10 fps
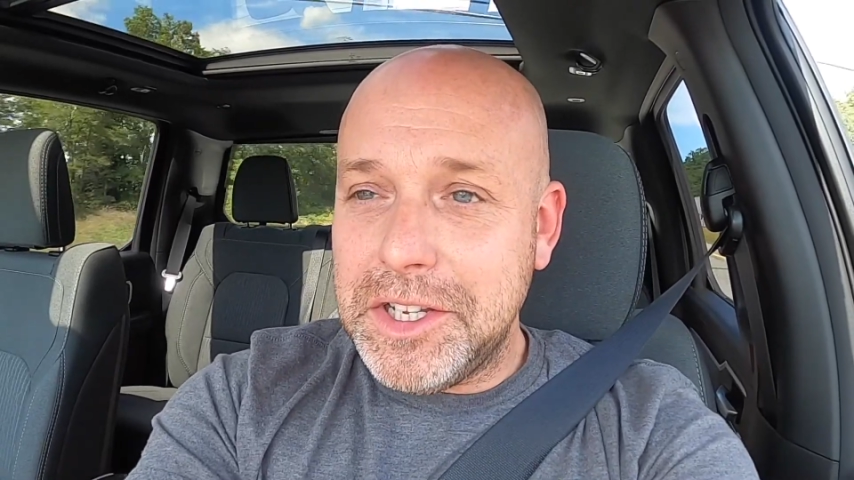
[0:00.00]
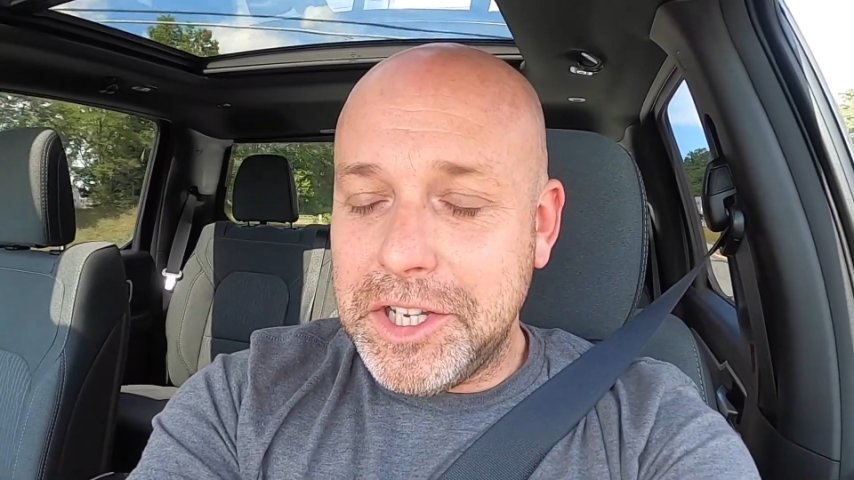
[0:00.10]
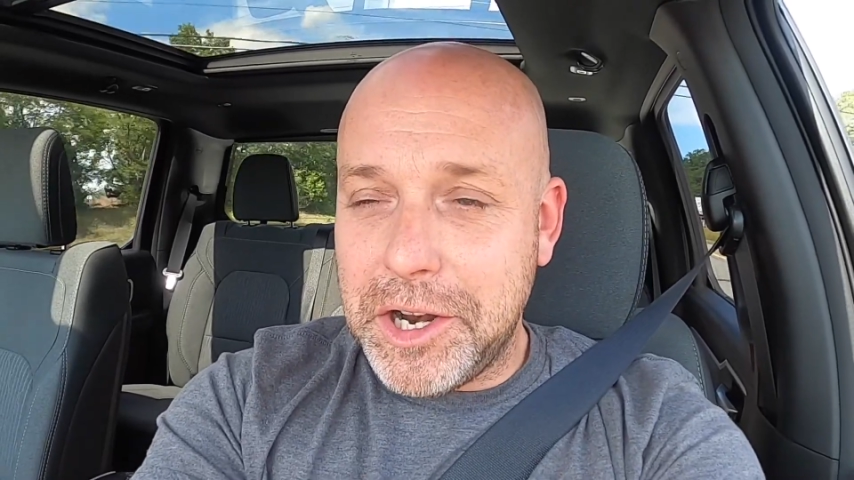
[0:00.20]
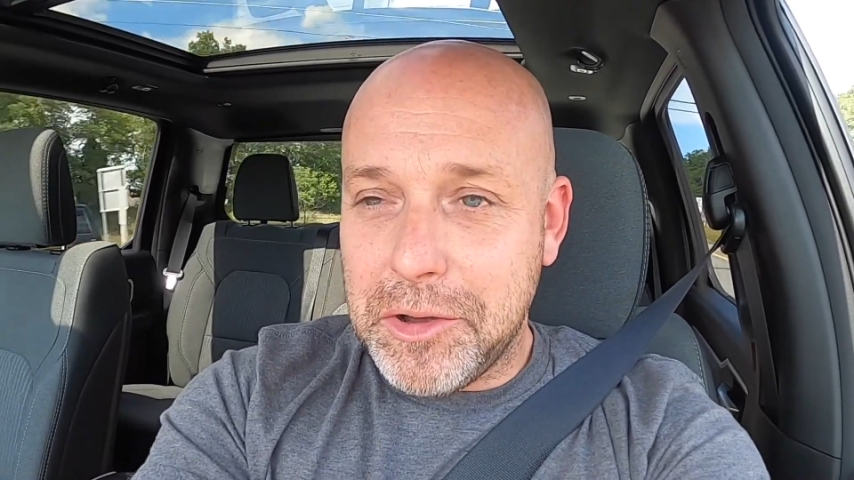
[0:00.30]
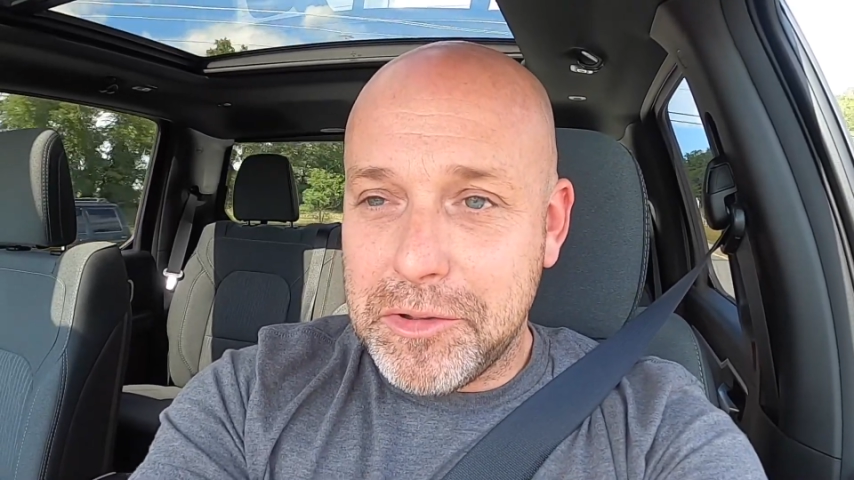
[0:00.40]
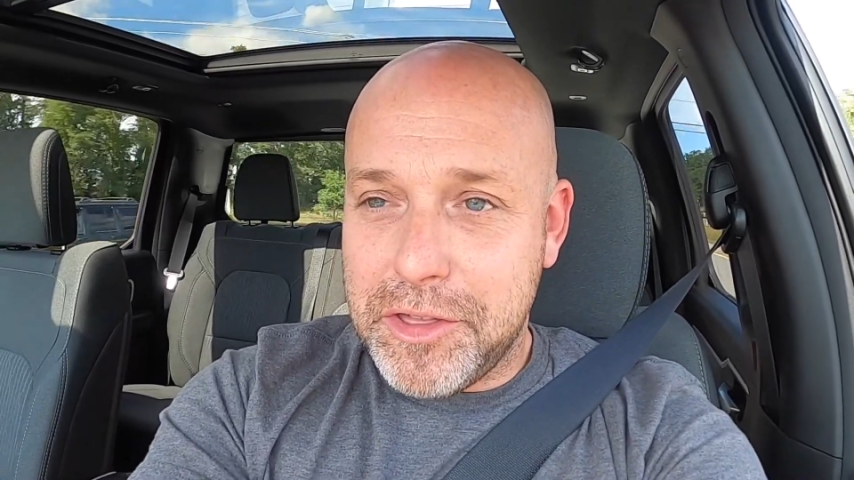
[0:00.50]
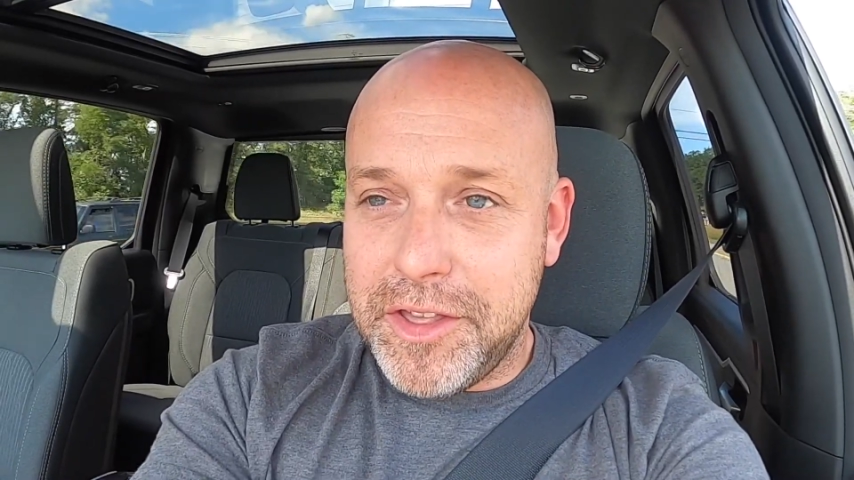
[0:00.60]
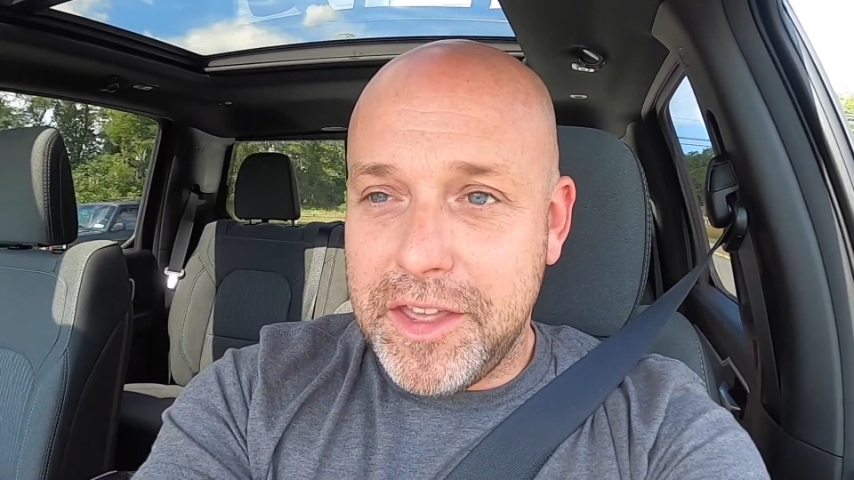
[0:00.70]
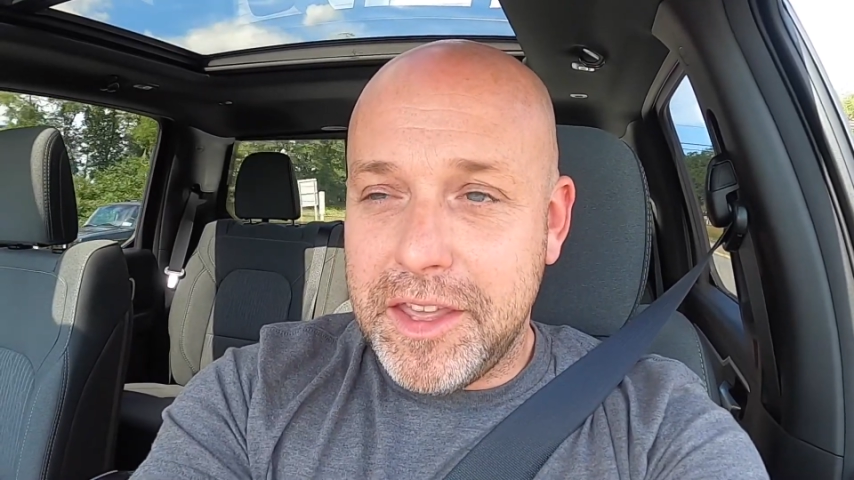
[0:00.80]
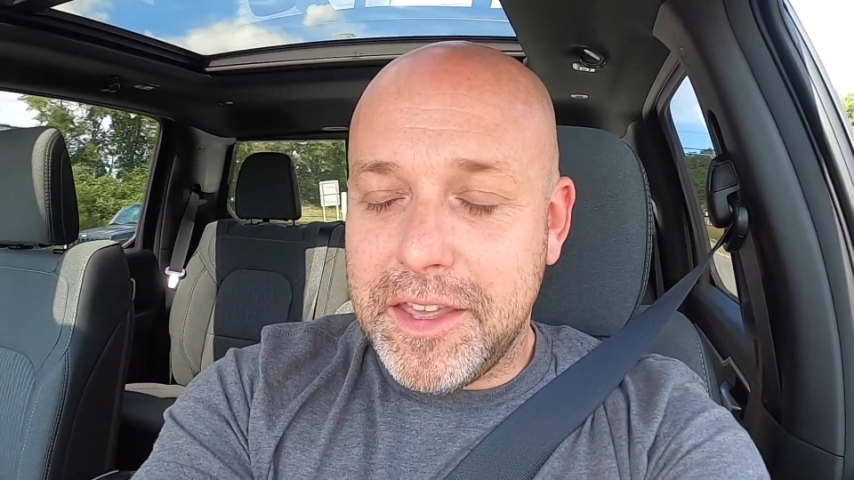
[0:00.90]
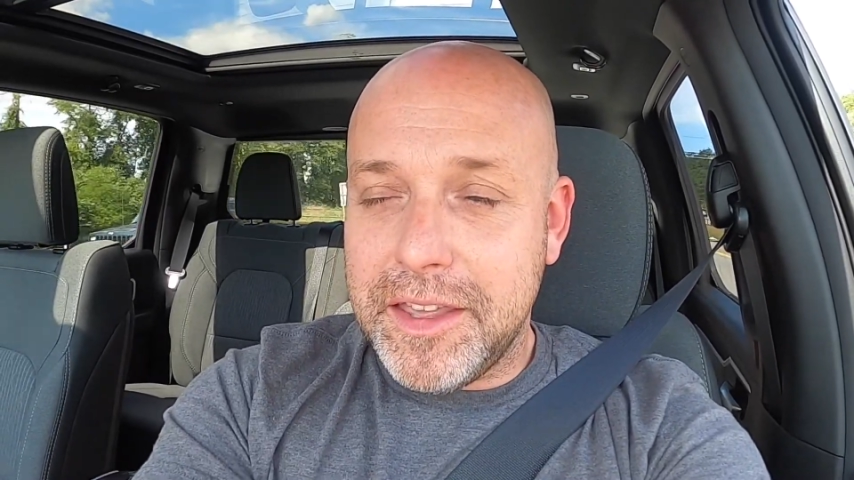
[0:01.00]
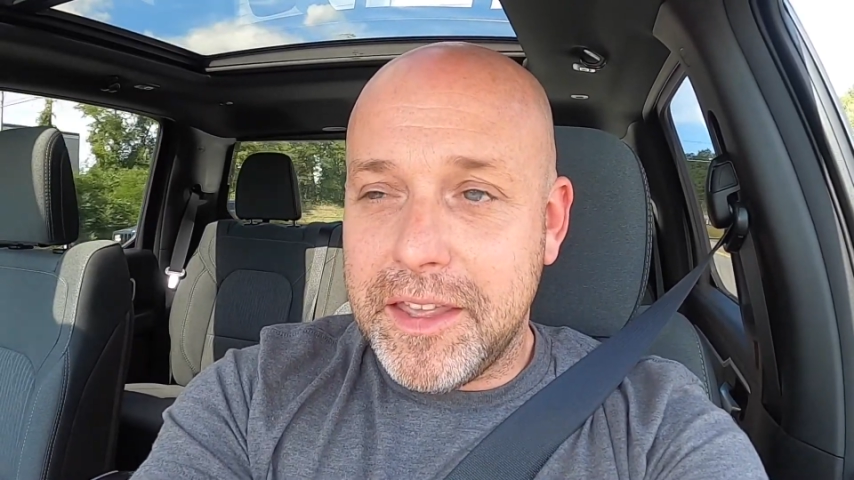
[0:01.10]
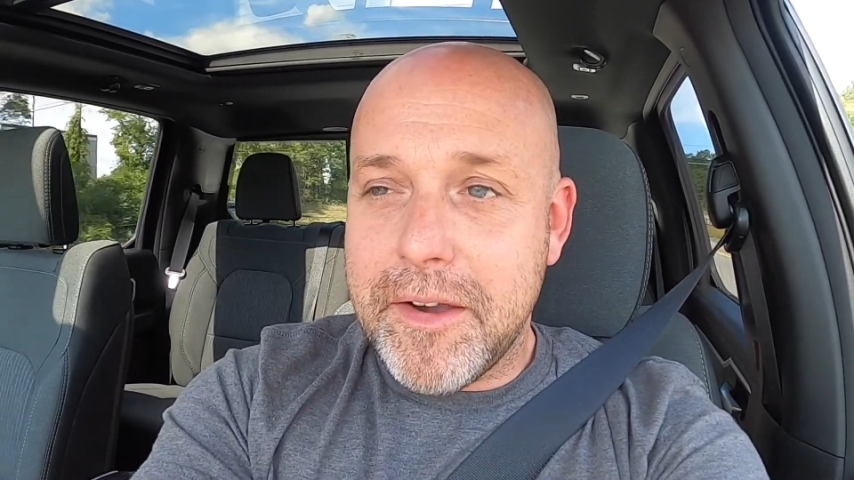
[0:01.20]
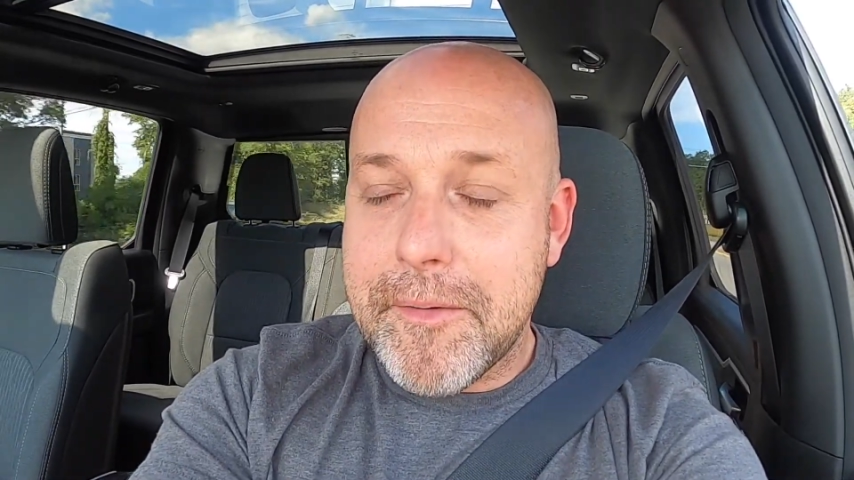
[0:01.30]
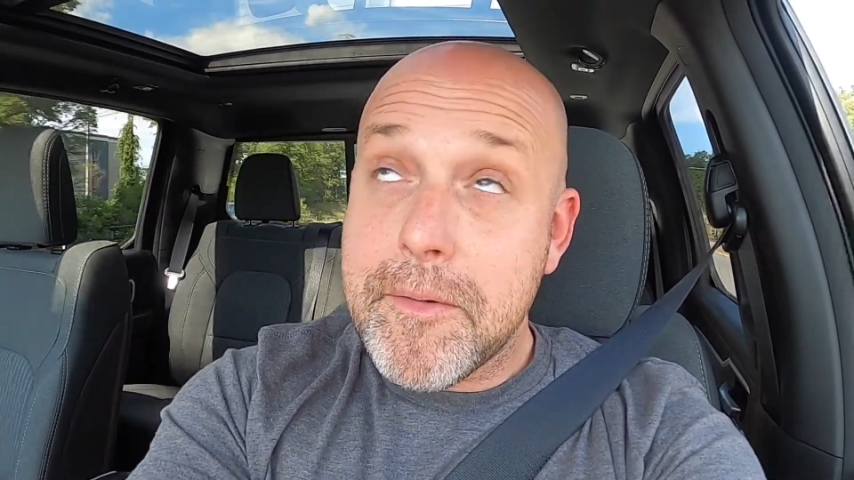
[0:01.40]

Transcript: you know, the,